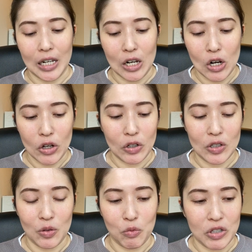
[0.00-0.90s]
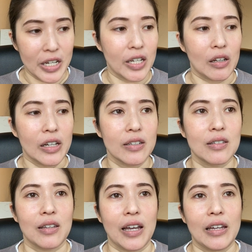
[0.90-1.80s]
looked
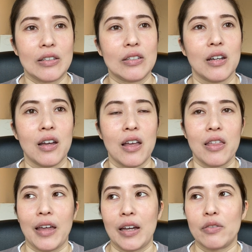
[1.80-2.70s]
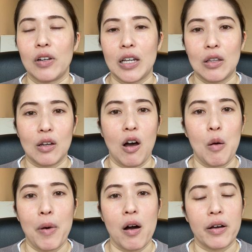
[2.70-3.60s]
ridiculous, and thankfully the car
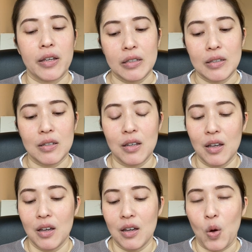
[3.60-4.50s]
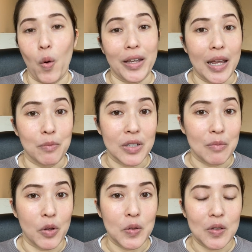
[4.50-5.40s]
park is quite empty
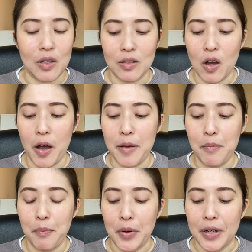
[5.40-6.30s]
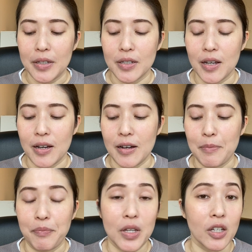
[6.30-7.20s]
most of the time, but
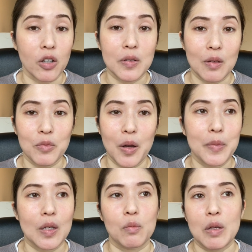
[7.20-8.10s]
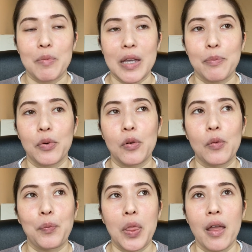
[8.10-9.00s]
you know, sometimes there'd be people
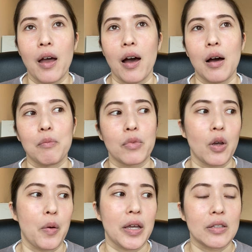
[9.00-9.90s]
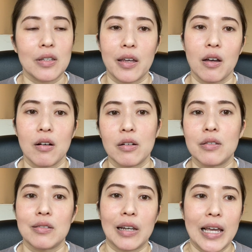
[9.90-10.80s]
going into their
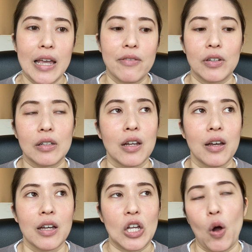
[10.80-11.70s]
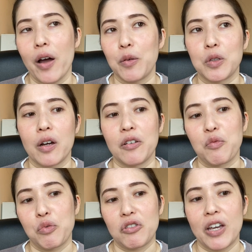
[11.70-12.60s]
cars to leave, and you know, I would kind of
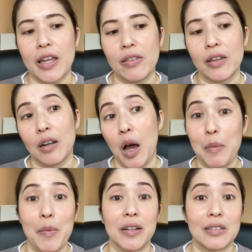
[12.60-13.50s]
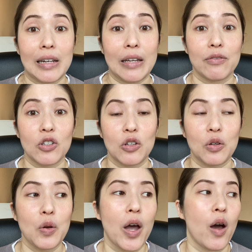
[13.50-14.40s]
pretend that I'm about to leave
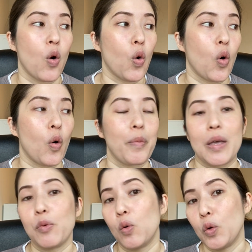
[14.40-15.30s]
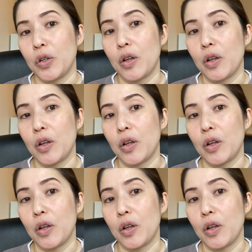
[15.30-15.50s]
too, or people would